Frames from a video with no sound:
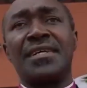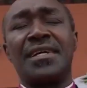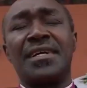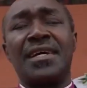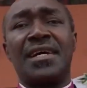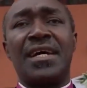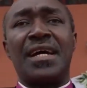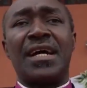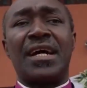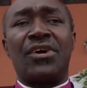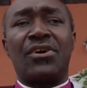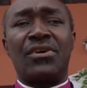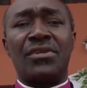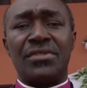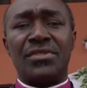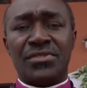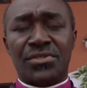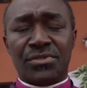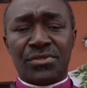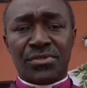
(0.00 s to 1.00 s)
Right
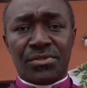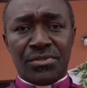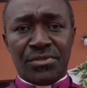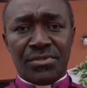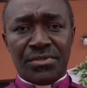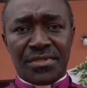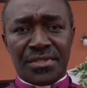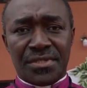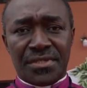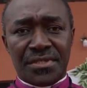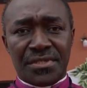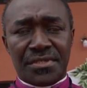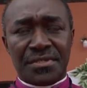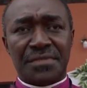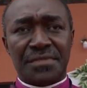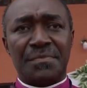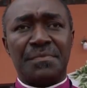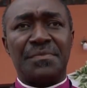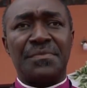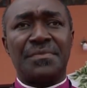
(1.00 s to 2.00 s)
Reverend Samuel
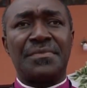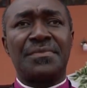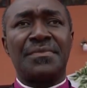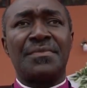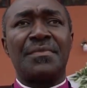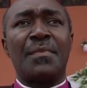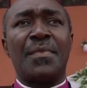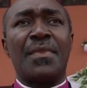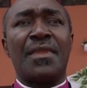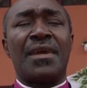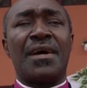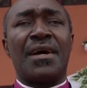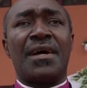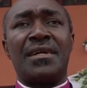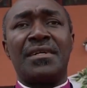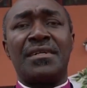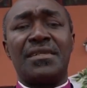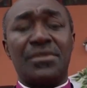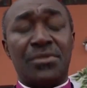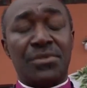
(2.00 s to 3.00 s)
Ezeofor, and the Bishop,
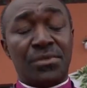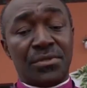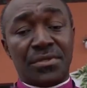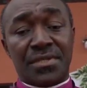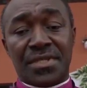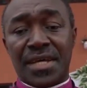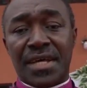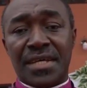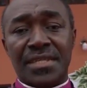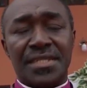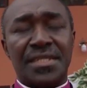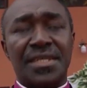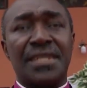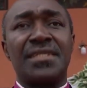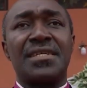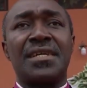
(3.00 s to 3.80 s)
Diocese on the